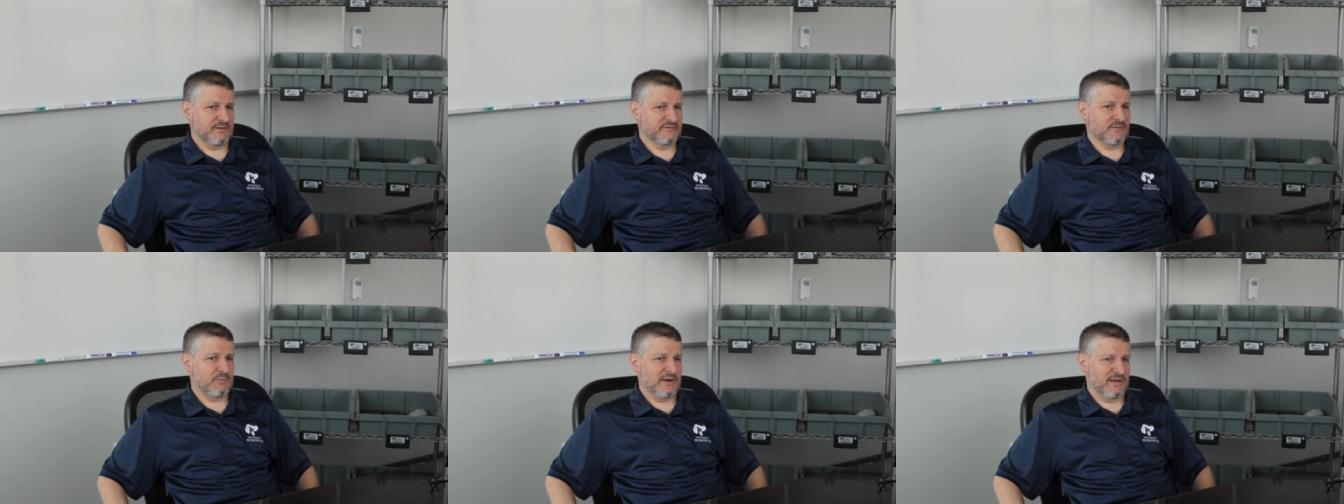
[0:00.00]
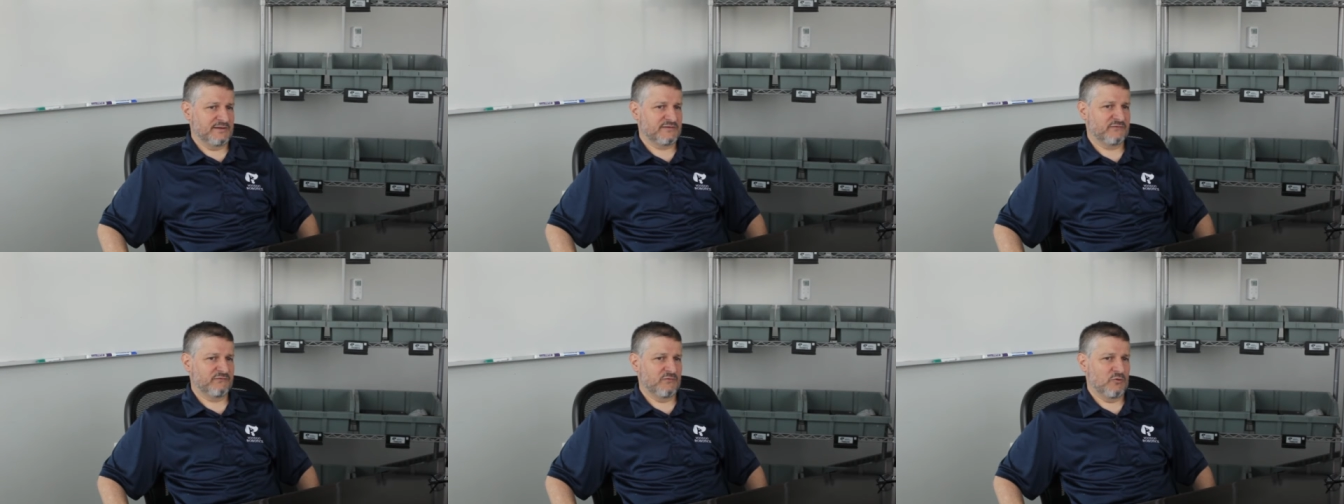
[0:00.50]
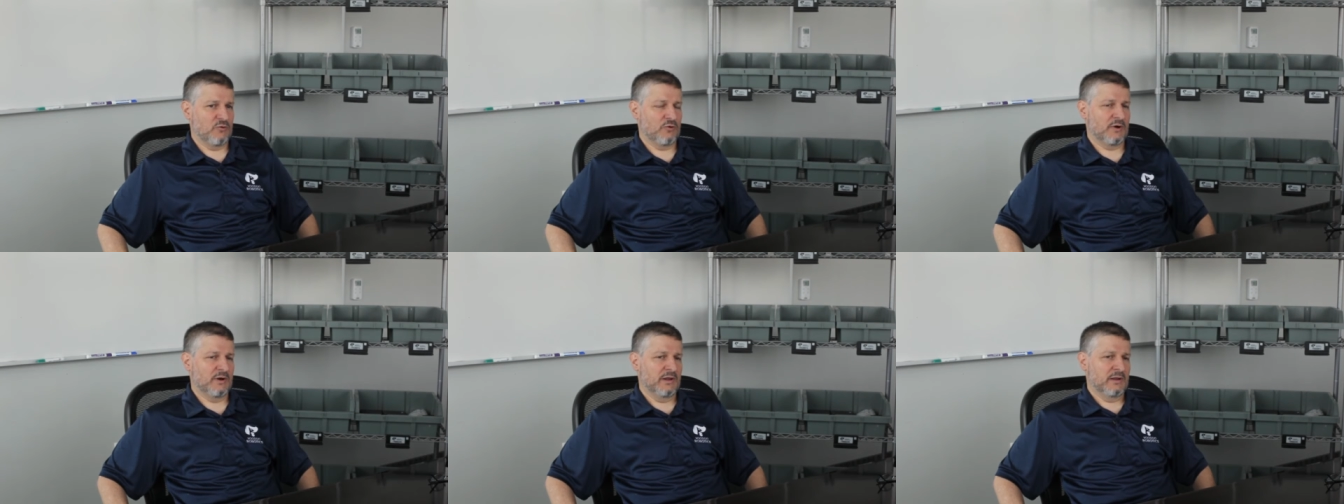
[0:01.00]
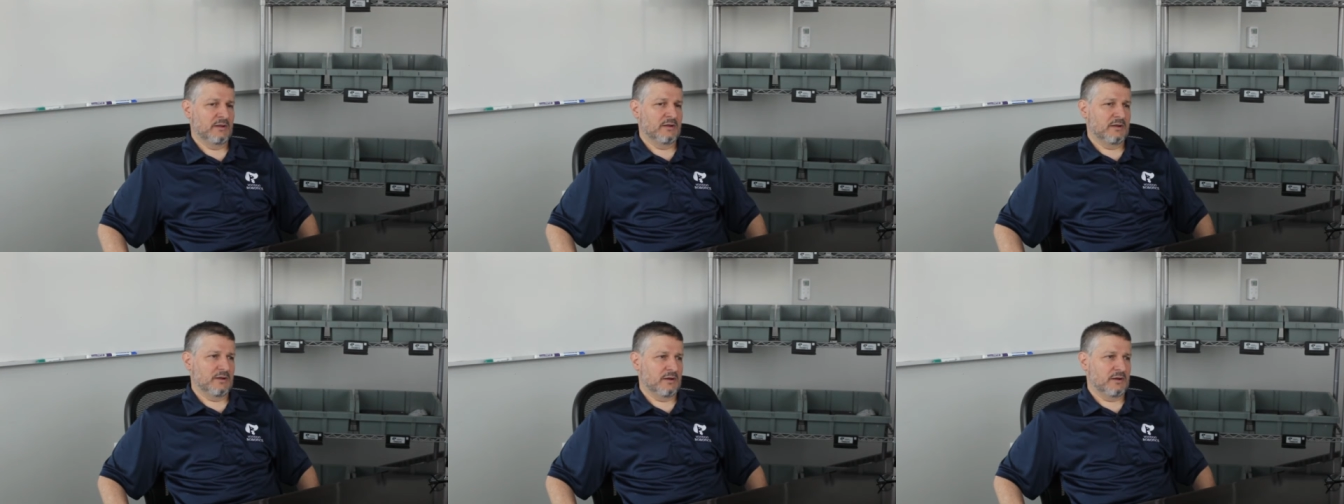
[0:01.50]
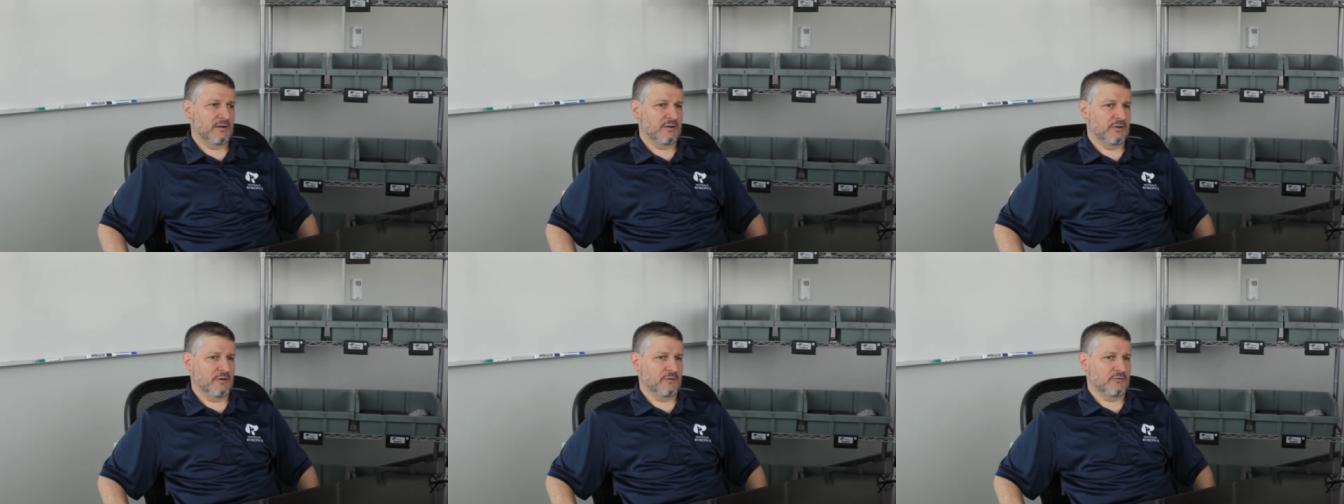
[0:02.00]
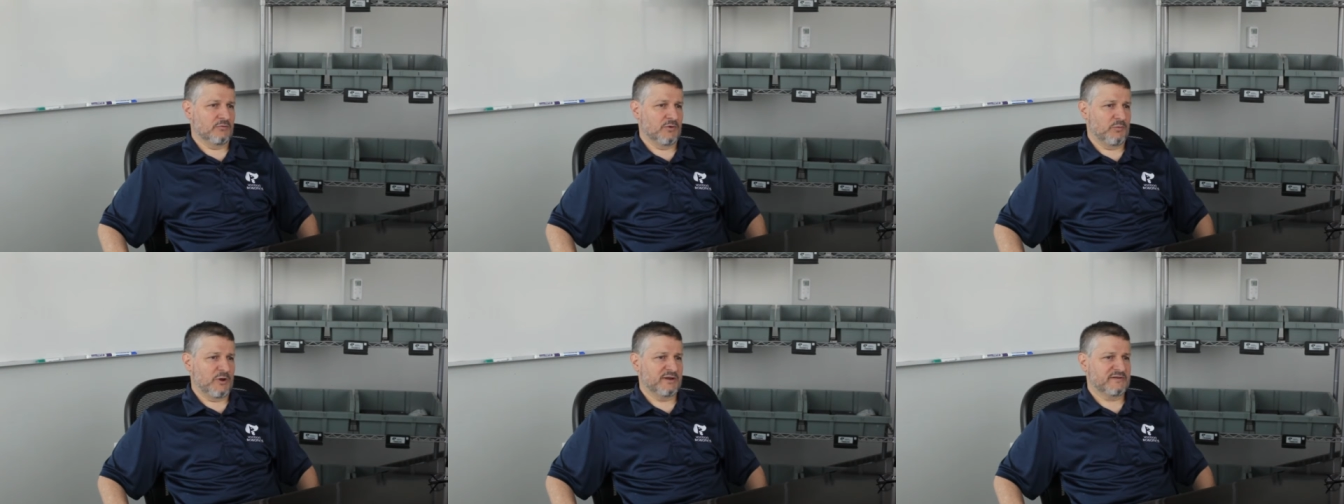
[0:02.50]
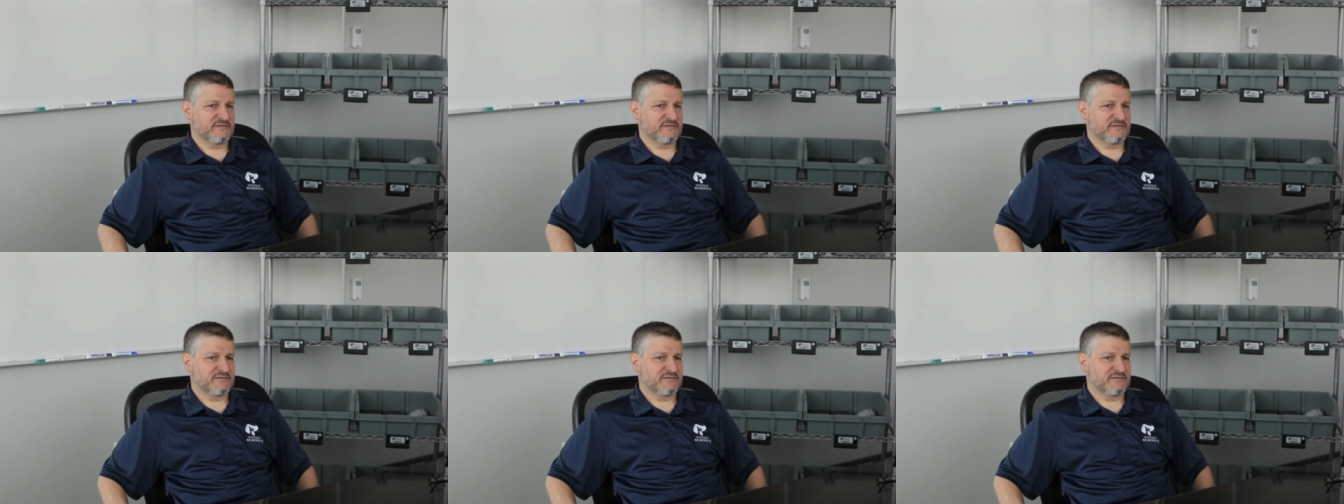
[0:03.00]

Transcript: There's a place for robotic